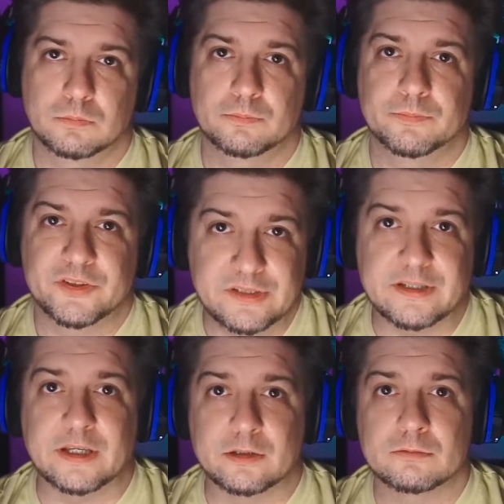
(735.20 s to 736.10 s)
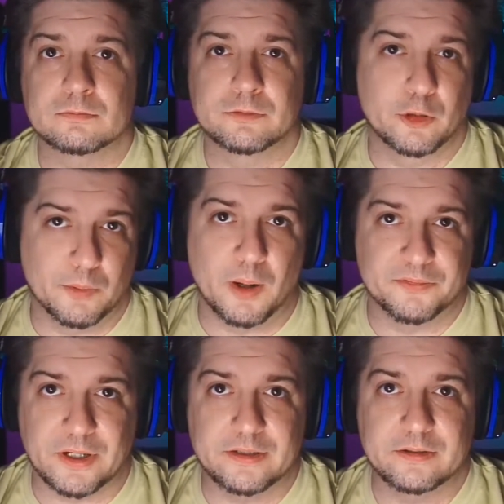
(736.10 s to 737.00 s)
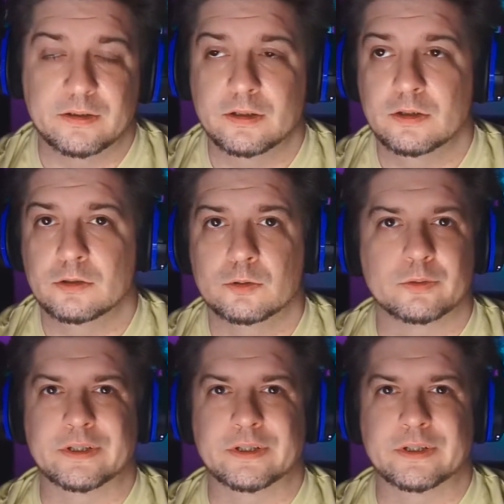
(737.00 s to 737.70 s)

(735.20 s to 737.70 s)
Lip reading: sneaking to the bomb site, or